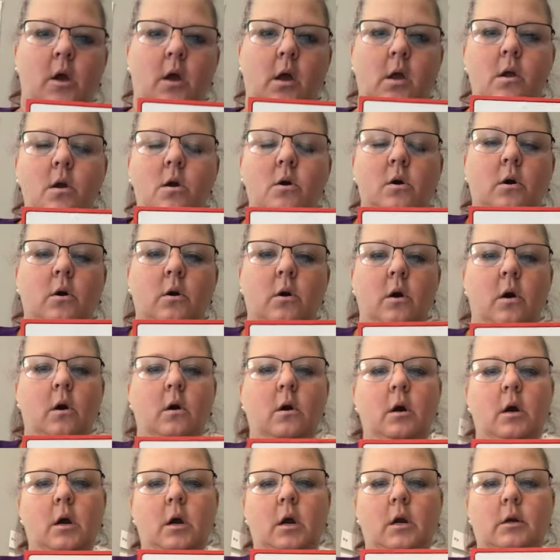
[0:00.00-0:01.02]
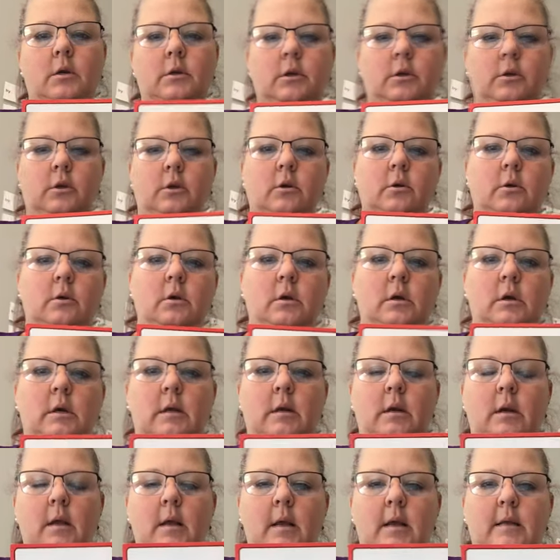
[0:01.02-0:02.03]
A heart.
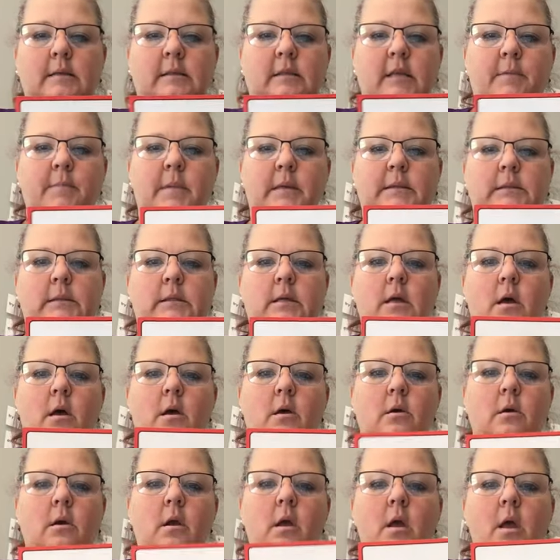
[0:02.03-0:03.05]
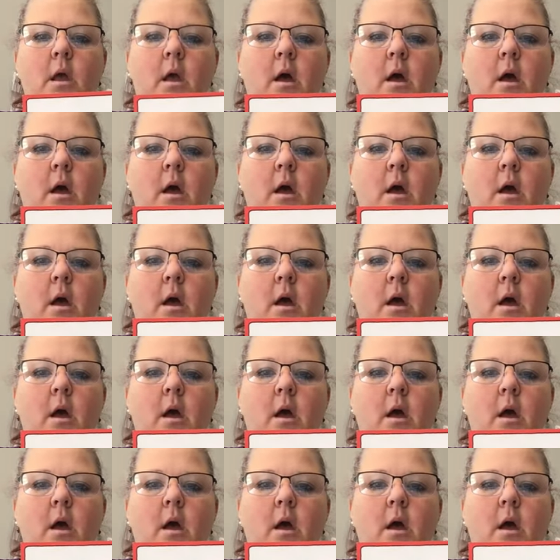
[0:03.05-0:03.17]
Good. Sing my song.